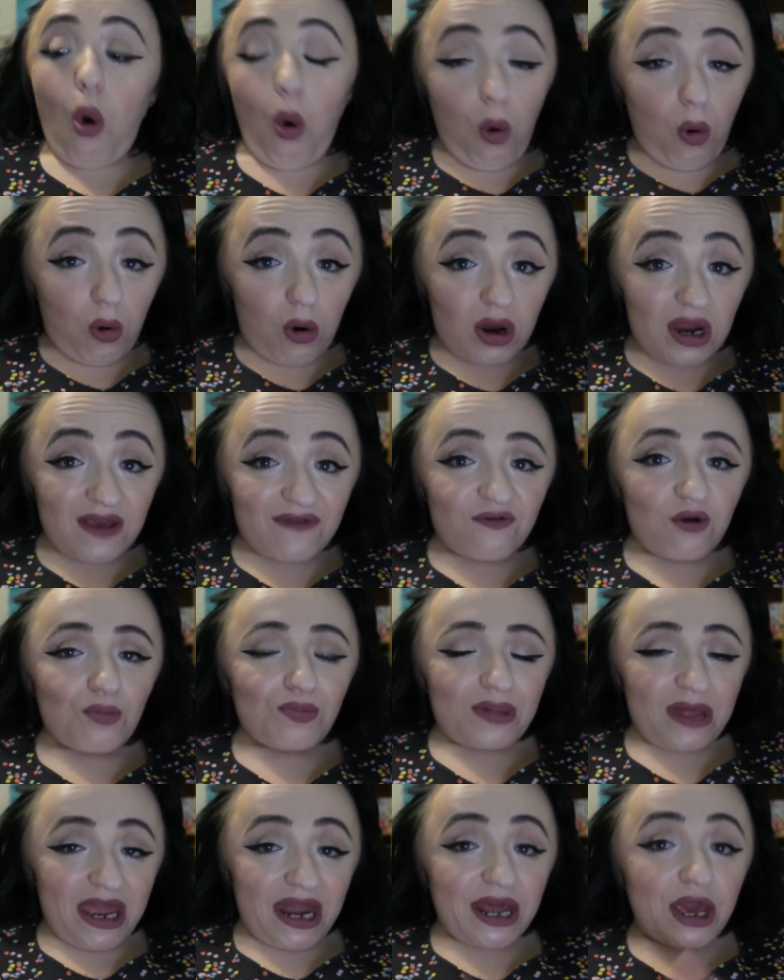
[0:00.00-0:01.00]
Or if you're
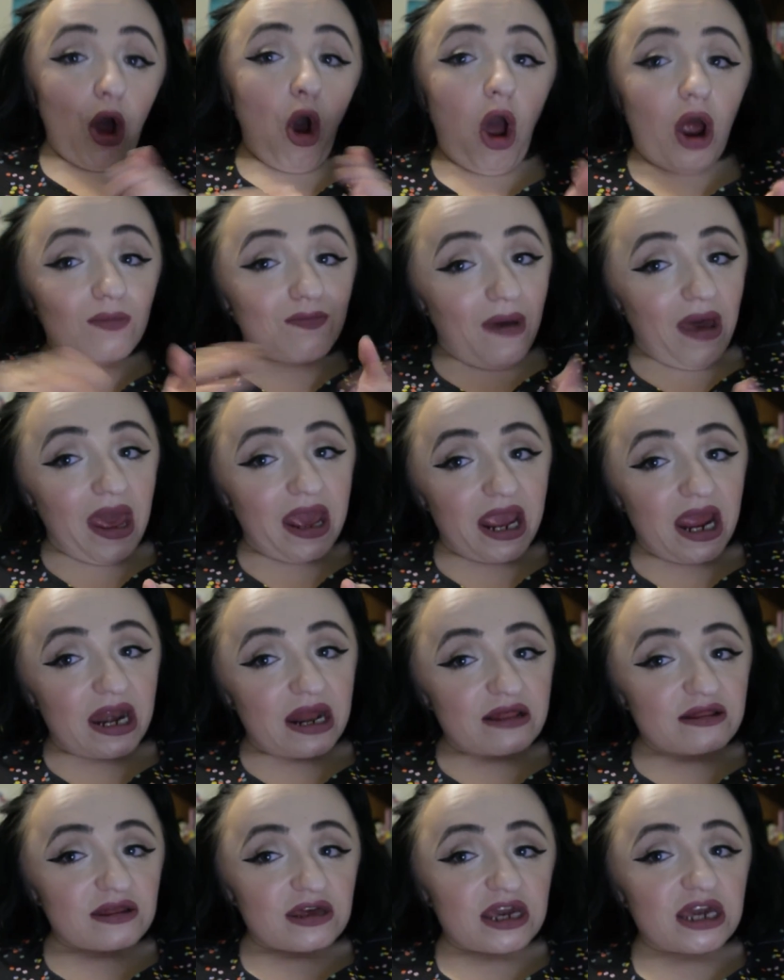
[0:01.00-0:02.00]
planning on buying
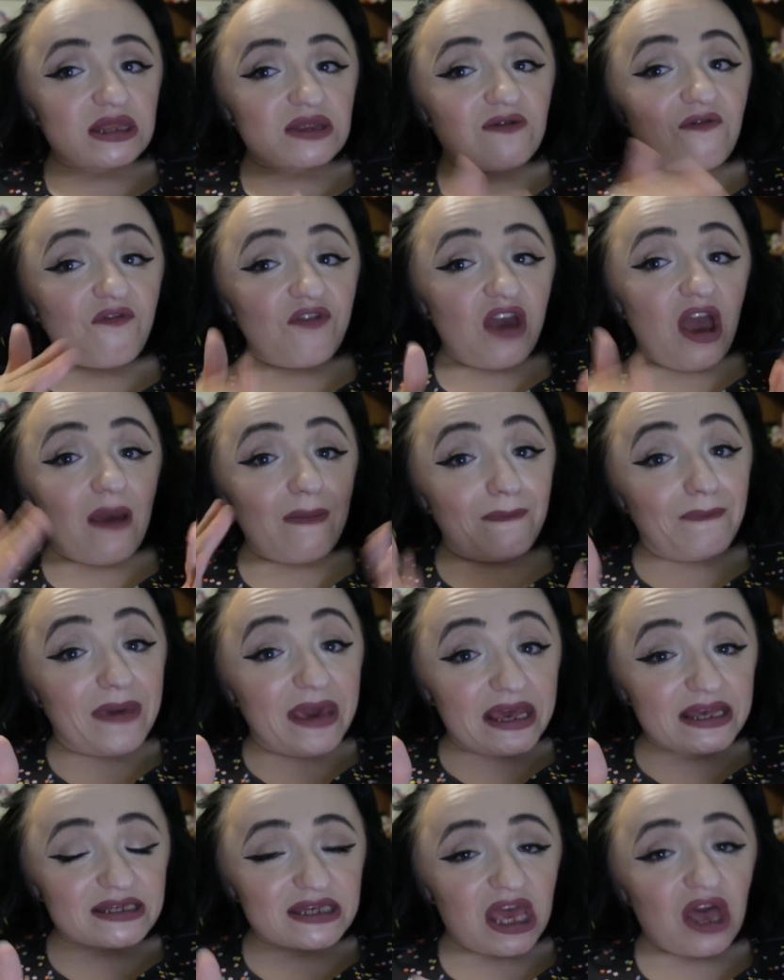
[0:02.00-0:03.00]
anything in the
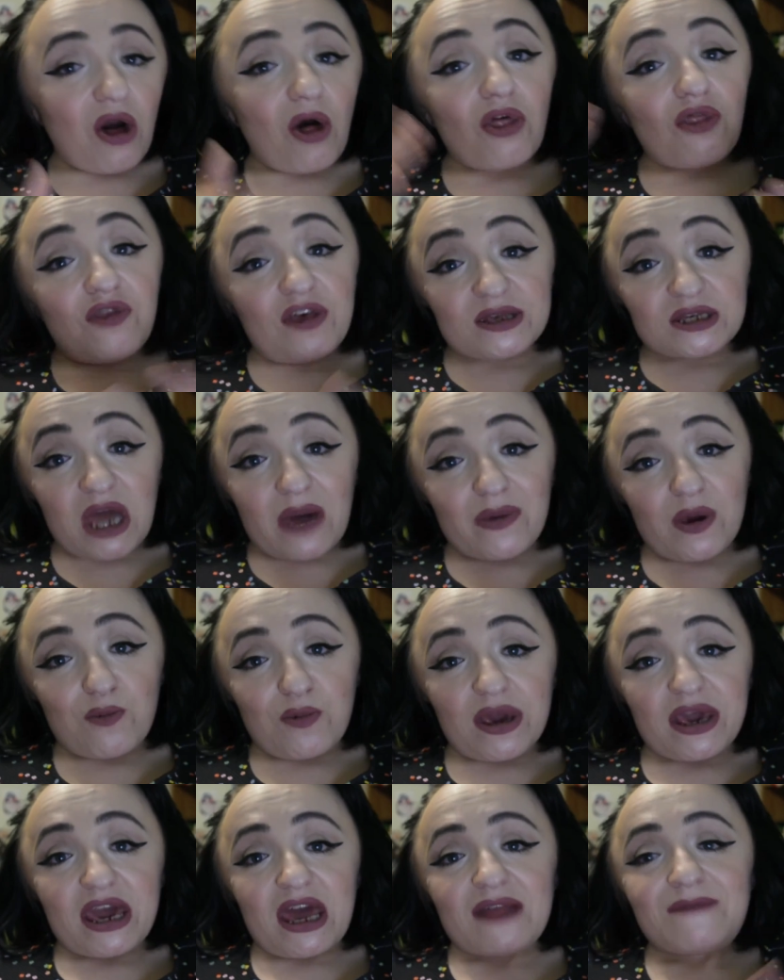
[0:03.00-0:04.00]
VIB sale this coming
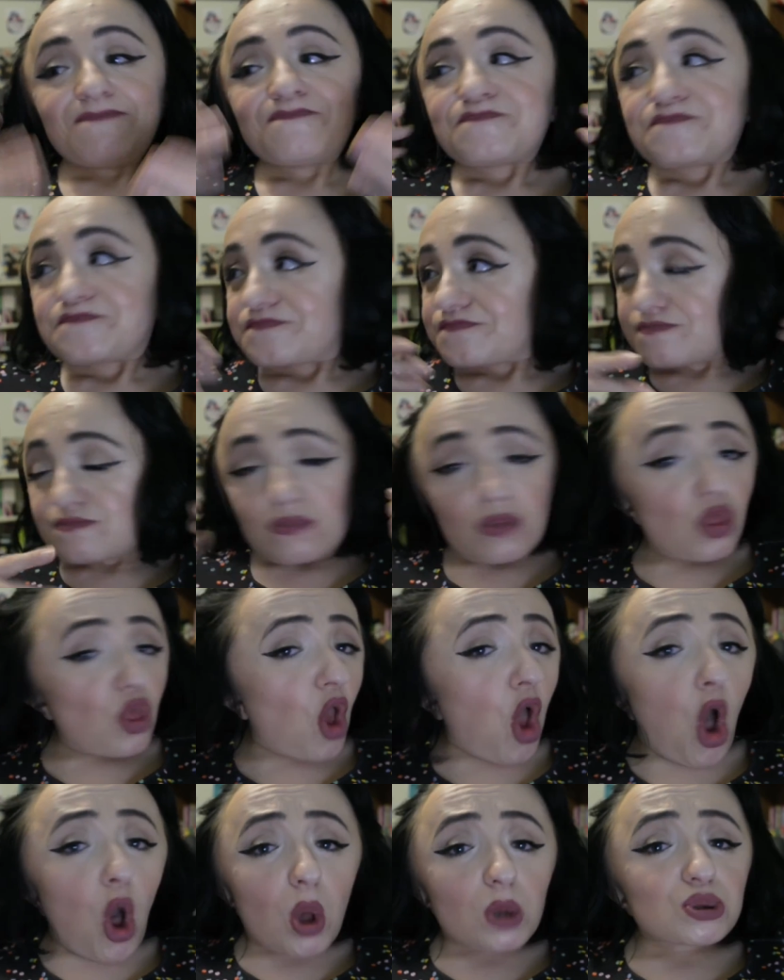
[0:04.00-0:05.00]
weekend,
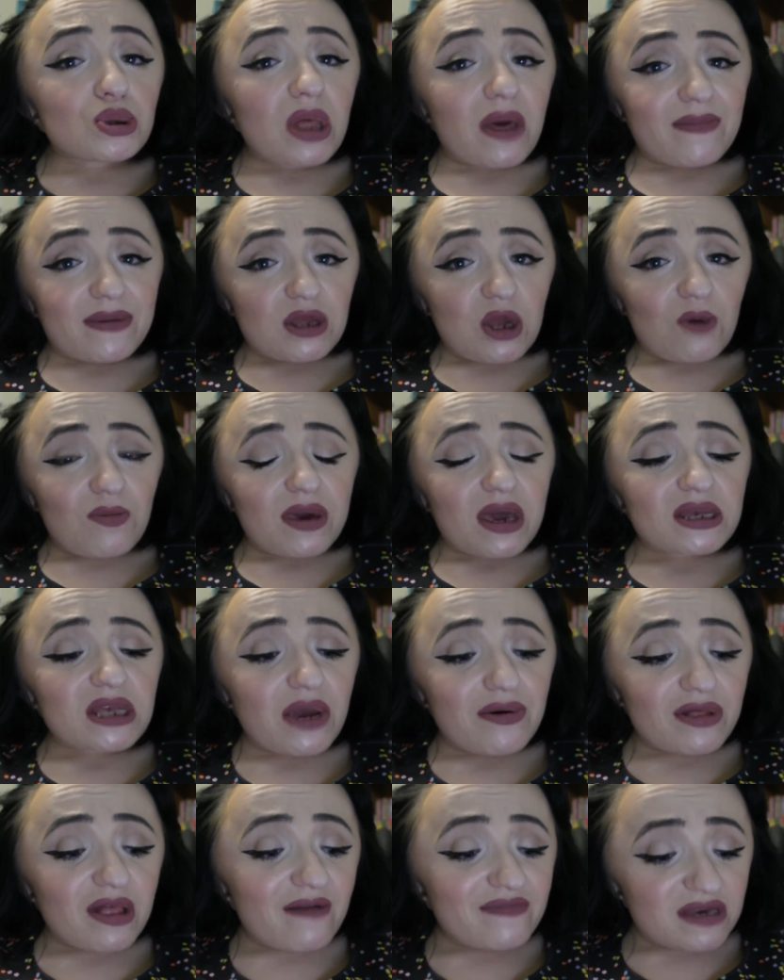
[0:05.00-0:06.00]
also, let me know because
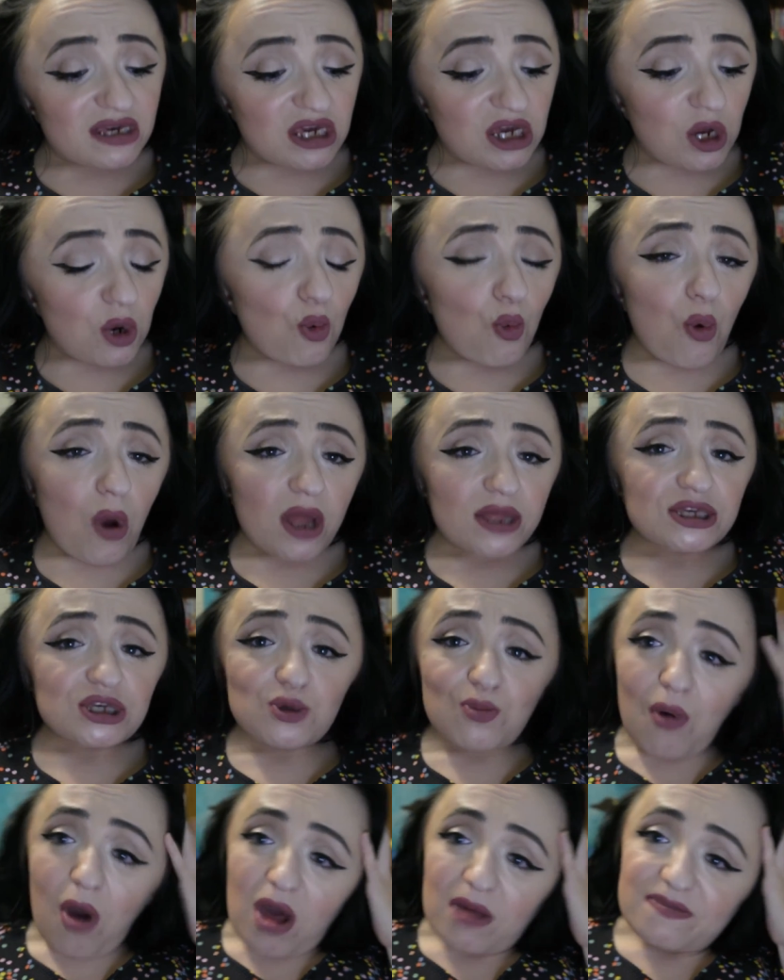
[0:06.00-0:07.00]
I would love to hear what
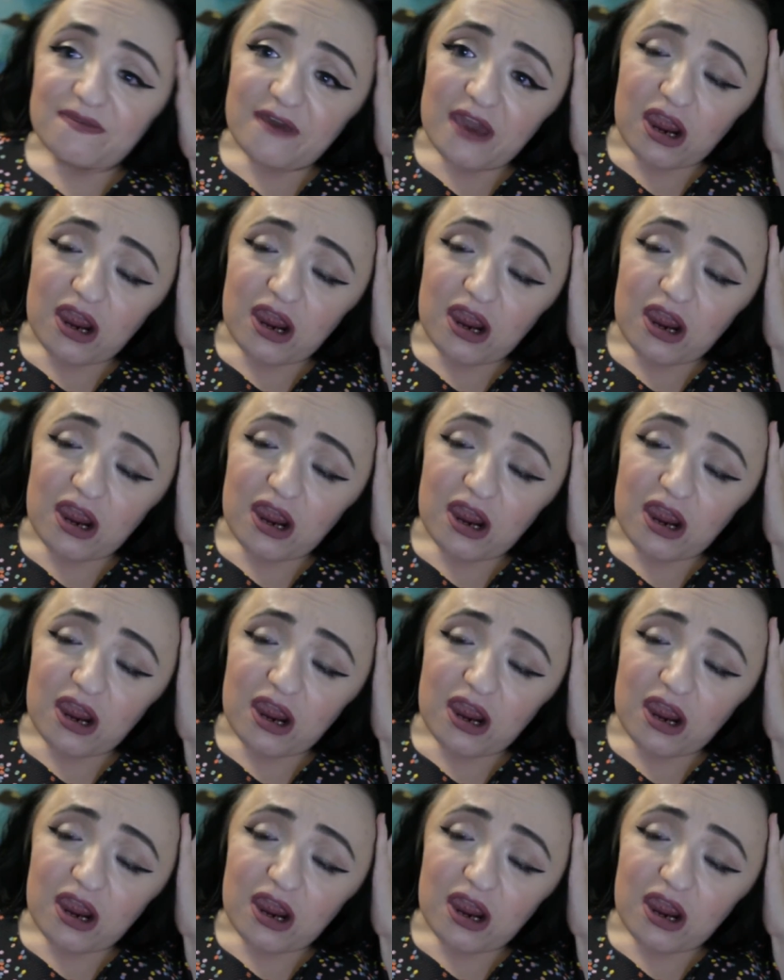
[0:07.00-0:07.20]
you bought